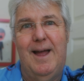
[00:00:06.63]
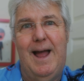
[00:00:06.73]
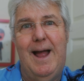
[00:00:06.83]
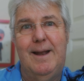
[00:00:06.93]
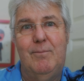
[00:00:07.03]

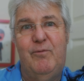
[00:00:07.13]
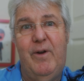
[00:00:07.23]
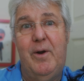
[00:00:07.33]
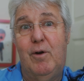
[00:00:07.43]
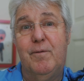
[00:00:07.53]
And
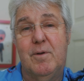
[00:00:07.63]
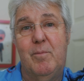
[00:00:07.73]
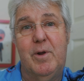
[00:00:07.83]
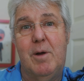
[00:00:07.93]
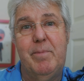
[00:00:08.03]
very
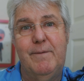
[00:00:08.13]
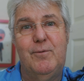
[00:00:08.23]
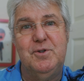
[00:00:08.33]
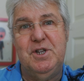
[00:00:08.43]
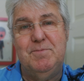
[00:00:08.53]
often when I bring
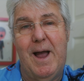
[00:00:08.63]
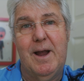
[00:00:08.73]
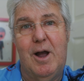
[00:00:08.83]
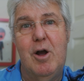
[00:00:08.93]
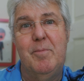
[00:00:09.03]
footage
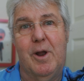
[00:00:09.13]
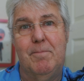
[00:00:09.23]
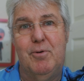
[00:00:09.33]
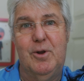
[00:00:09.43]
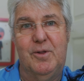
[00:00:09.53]
back home and I
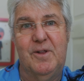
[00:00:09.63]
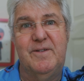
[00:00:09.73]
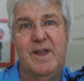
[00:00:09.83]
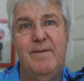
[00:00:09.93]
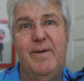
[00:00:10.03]
put it on the
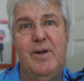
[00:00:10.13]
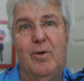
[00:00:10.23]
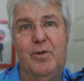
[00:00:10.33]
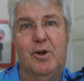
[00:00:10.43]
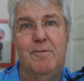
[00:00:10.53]
TV
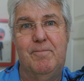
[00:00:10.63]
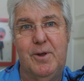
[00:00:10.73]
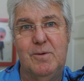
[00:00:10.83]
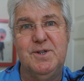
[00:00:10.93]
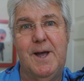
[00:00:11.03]
or on the
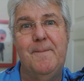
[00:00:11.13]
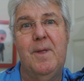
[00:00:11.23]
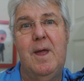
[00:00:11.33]
computer,